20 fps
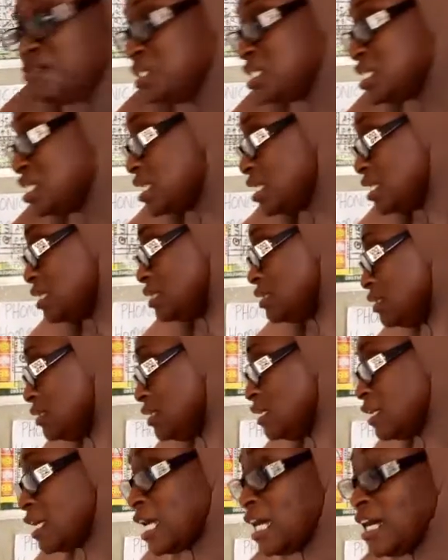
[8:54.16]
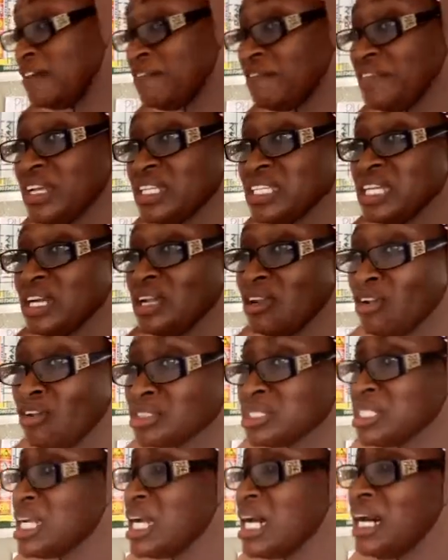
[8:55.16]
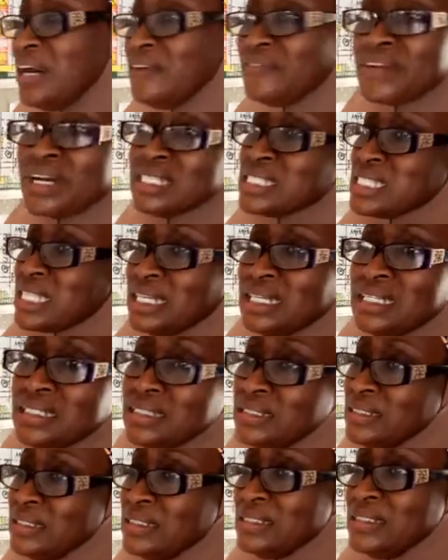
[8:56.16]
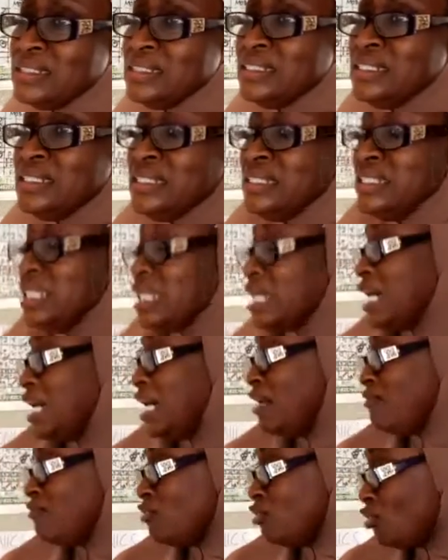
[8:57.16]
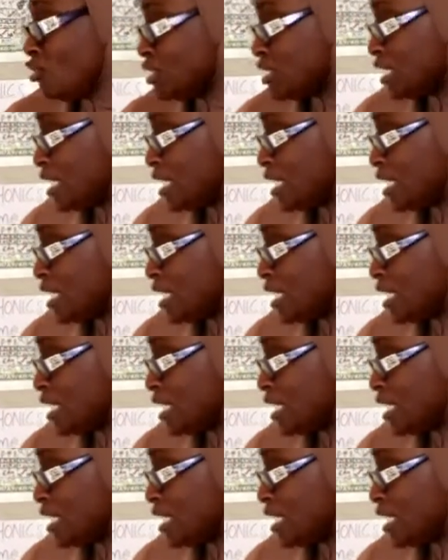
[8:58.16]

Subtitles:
been taking. It can affect their lungs, they can have cancer, they can have lung